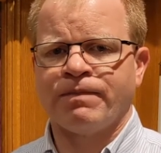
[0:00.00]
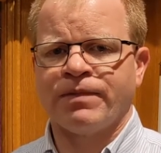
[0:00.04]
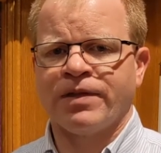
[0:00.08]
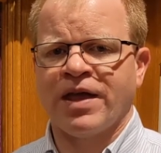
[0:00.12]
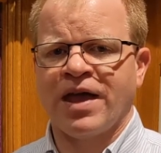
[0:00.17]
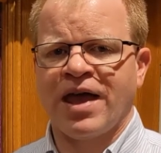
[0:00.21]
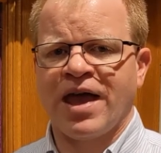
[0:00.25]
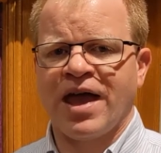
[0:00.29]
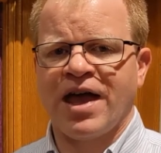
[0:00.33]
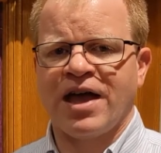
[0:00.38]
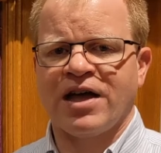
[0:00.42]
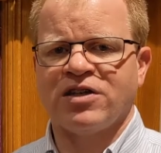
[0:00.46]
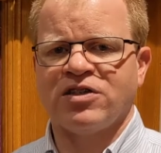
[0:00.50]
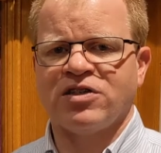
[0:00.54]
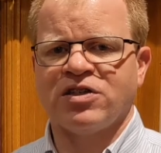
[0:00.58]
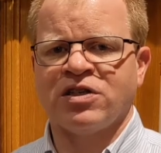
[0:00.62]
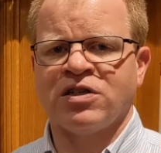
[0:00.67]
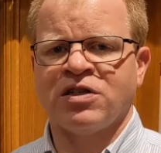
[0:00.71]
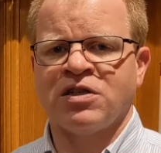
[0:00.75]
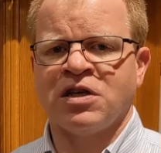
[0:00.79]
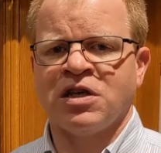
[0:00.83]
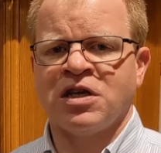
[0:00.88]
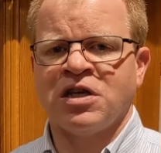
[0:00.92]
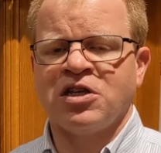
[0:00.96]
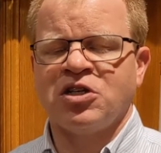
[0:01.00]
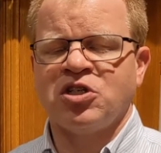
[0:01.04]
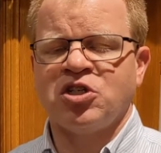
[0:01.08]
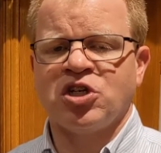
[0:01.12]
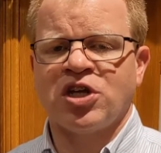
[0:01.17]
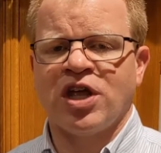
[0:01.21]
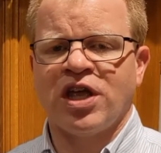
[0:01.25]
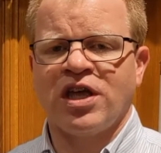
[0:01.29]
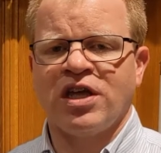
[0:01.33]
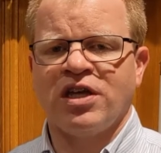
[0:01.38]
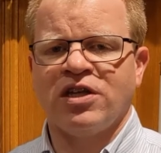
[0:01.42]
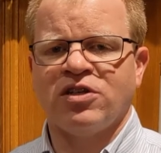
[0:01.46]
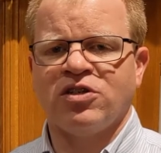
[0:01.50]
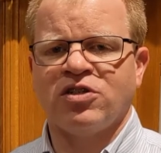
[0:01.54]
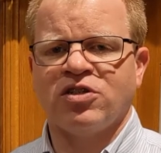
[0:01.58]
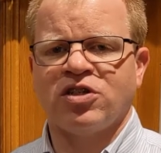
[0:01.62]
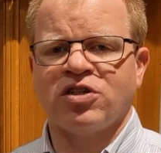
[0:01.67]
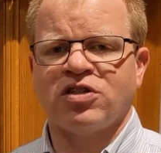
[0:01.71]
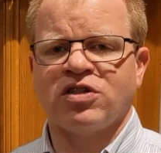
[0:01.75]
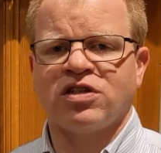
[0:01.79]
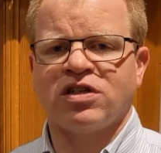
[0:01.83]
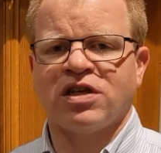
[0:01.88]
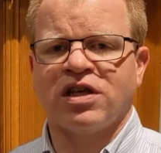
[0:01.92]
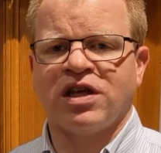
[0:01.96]
It hasn't
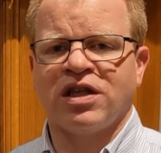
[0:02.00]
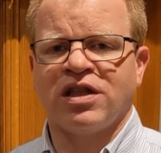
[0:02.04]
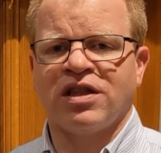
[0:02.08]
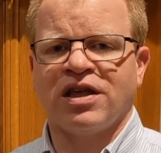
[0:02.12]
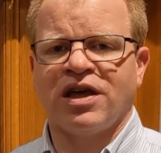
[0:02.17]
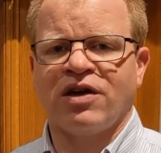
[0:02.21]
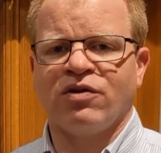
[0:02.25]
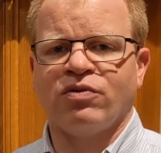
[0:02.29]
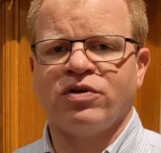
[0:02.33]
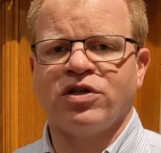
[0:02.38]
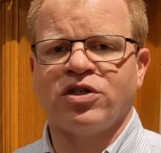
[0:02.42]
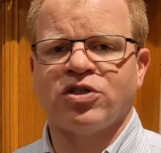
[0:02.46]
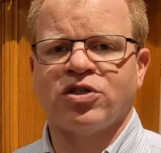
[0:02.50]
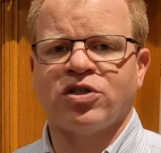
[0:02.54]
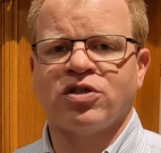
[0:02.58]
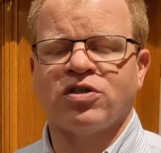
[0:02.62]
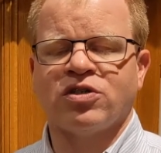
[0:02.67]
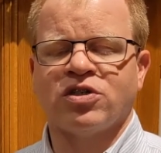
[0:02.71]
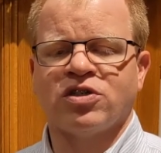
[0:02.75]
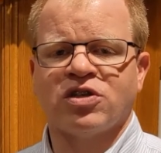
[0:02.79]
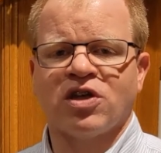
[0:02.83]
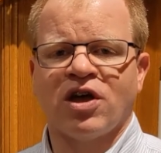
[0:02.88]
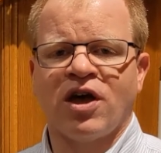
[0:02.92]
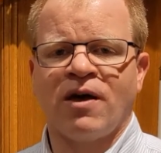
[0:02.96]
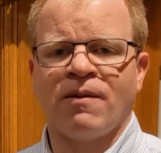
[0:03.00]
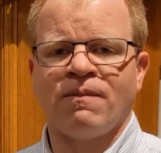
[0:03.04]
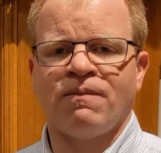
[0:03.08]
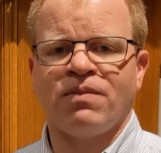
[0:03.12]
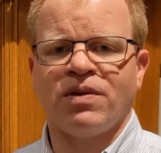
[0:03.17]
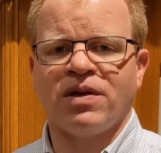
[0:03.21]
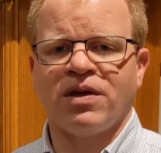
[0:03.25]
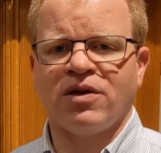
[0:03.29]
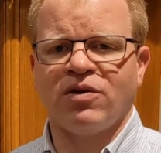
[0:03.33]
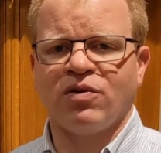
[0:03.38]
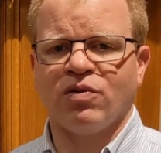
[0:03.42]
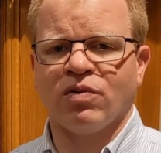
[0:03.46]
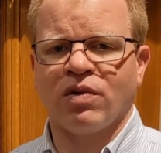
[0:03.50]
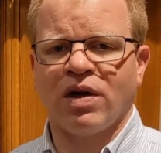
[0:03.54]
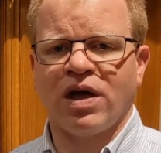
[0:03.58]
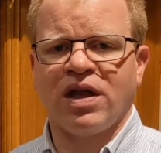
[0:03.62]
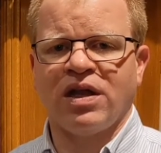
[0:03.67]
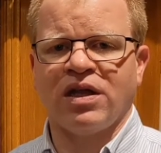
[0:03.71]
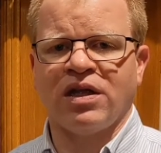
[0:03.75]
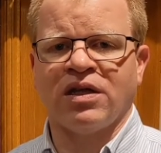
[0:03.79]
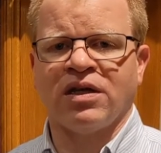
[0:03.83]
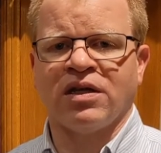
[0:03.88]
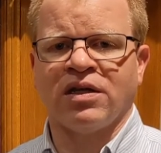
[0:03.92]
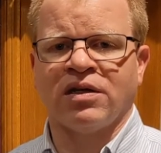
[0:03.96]
changed that, that we should stop being
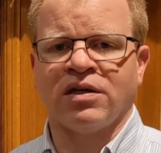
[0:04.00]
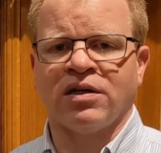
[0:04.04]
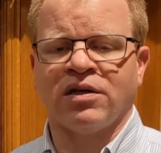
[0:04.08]
ready